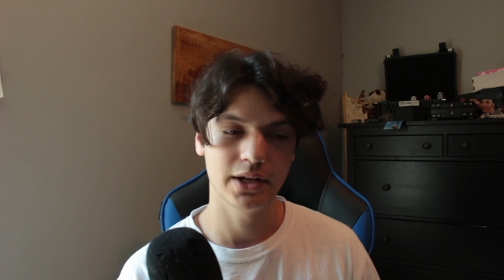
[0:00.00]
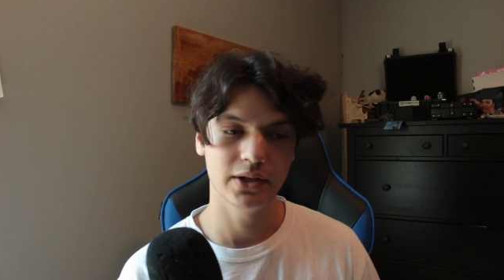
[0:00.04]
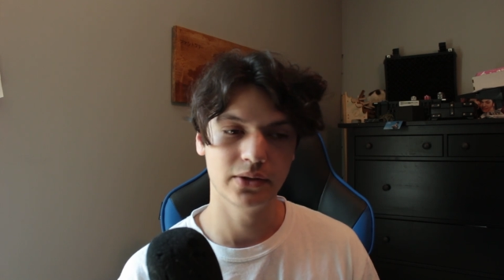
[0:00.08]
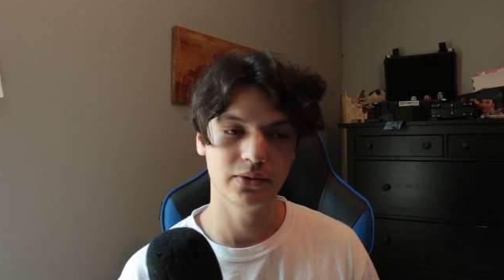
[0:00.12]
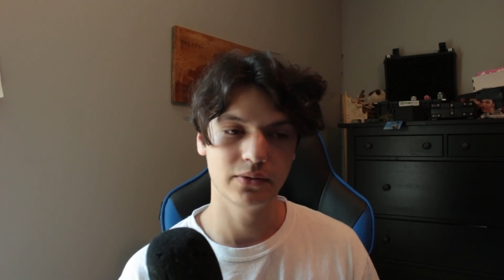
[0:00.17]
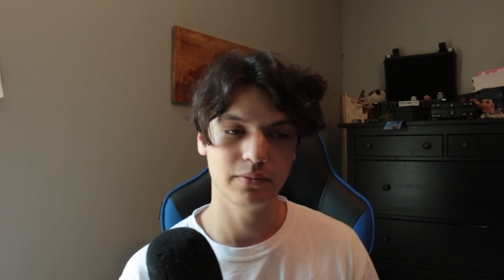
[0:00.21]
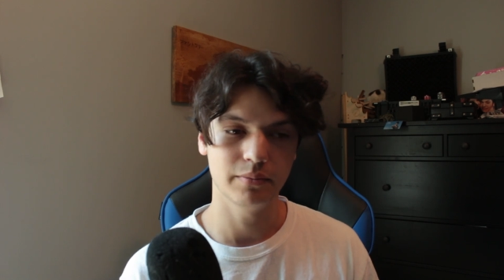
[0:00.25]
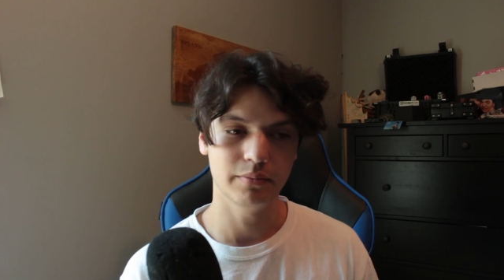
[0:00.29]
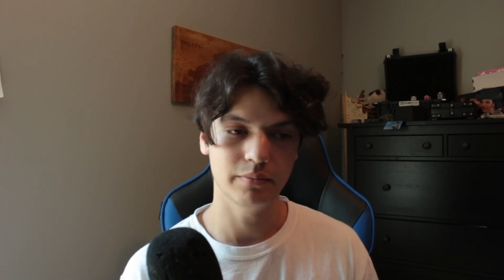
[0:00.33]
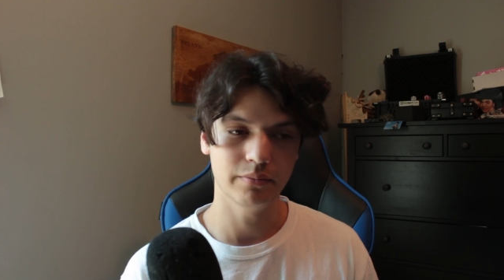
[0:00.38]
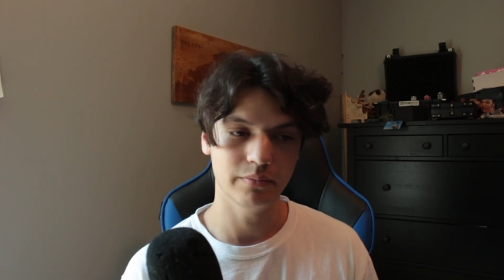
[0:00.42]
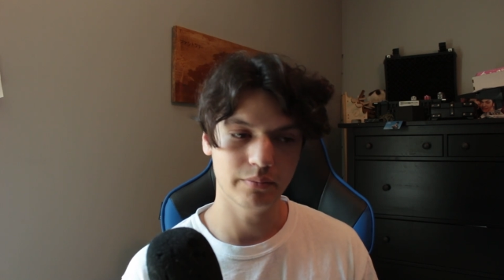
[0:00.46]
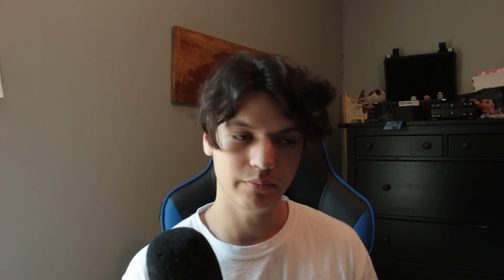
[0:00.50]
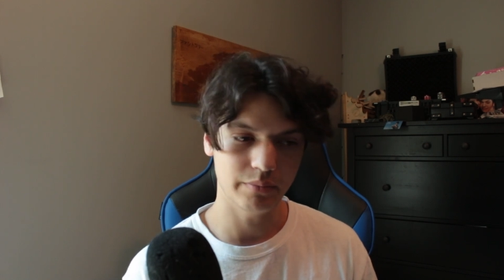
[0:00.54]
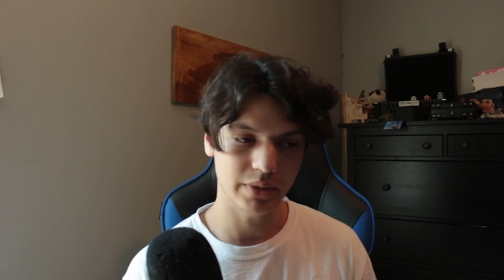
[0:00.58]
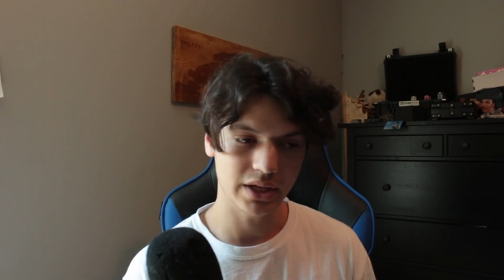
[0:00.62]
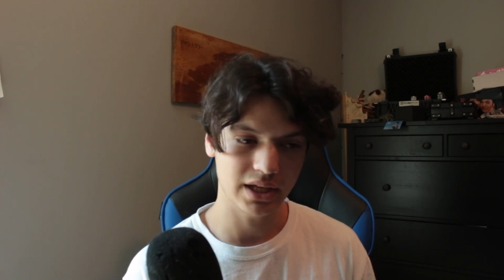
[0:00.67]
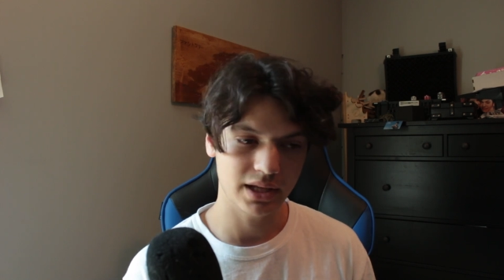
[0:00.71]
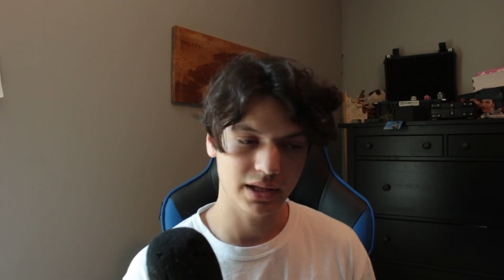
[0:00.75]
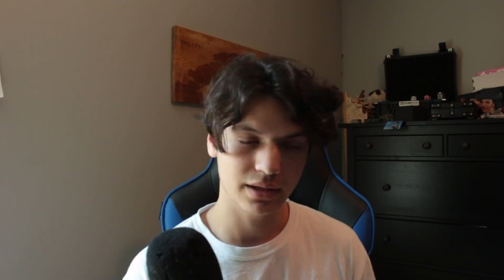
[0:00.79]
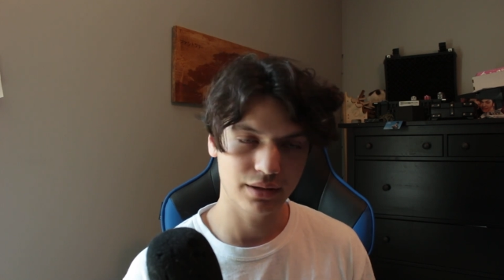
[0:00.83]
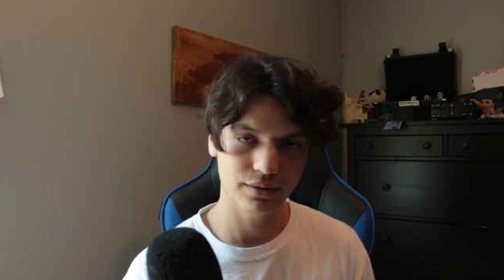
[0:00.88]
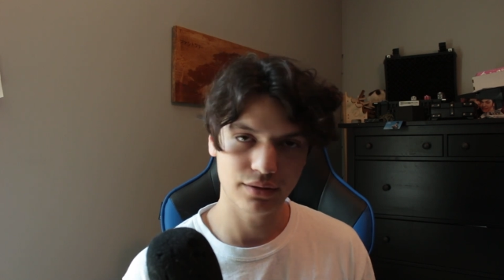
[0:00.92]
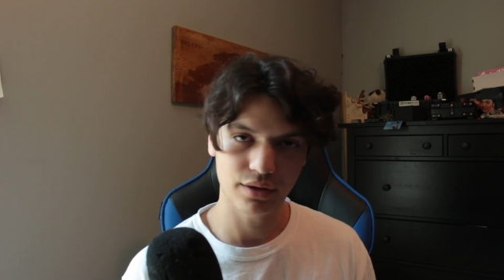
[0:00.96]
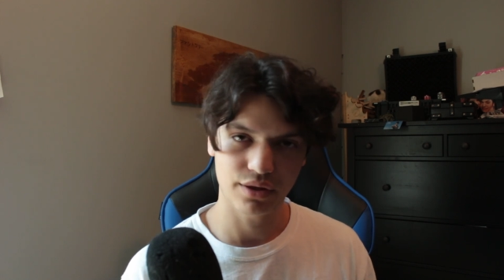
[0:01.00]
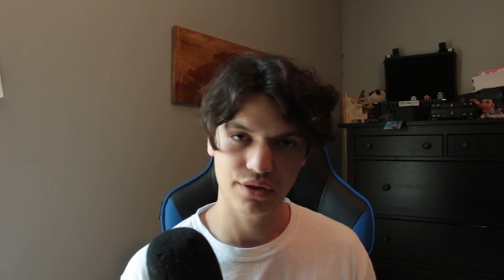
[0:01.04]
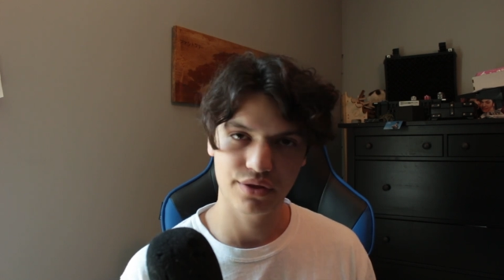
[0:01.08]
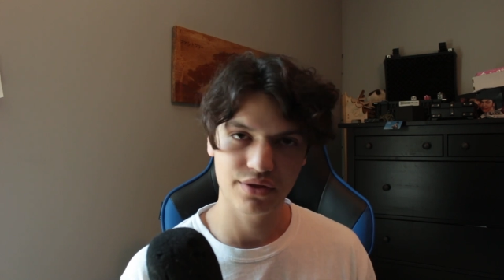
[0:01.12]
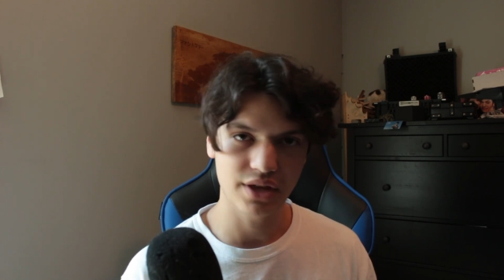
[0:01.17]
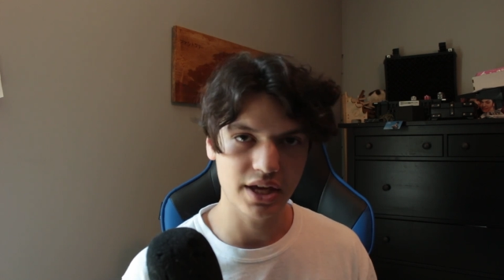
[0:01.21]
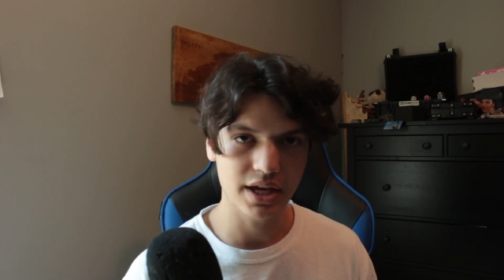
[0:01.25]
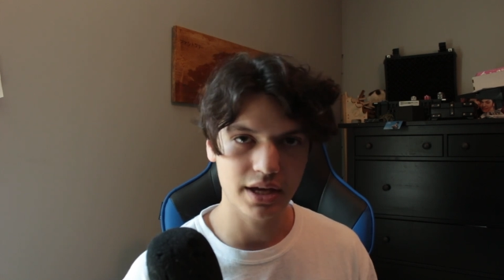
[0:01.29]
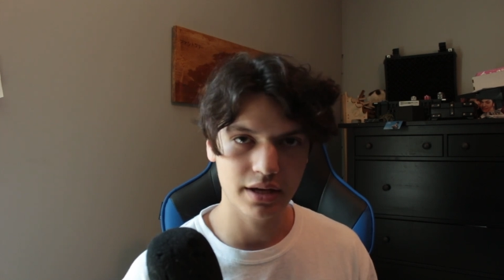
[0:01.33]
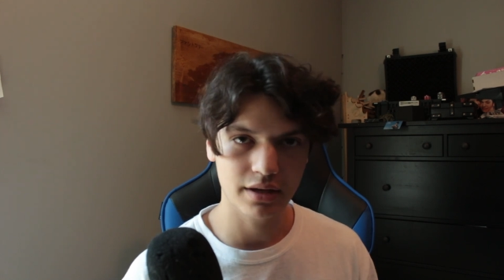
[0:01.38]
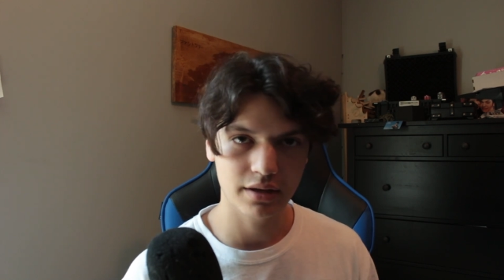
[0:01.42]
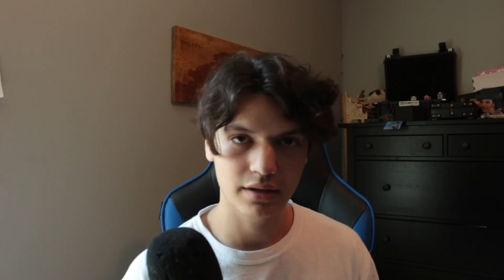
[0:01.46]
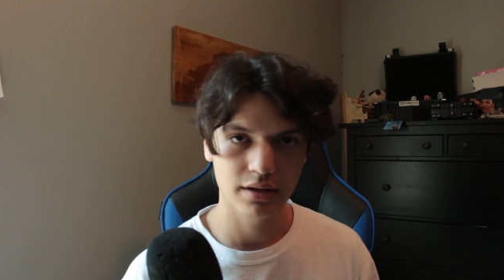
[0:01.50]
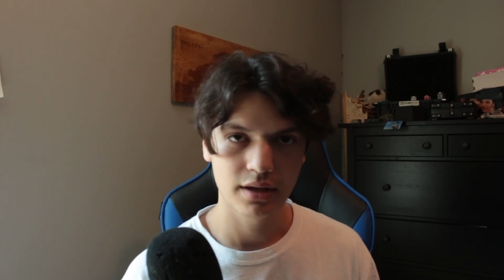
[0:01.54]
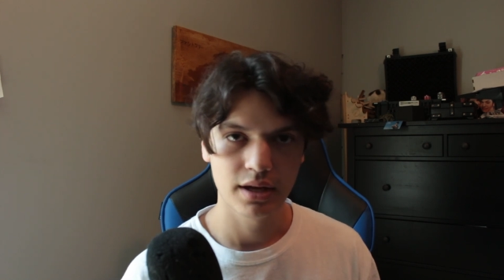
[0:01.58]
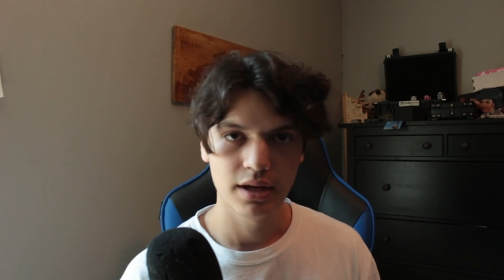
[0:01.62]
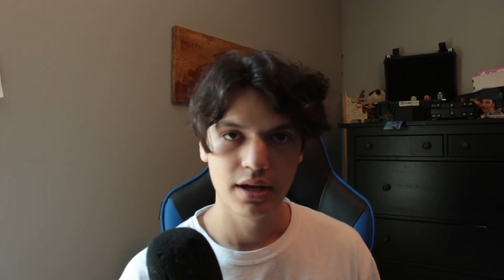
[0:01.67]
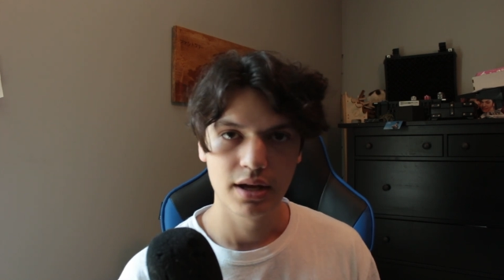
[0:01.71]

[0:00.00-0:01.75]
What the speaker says: of being the thing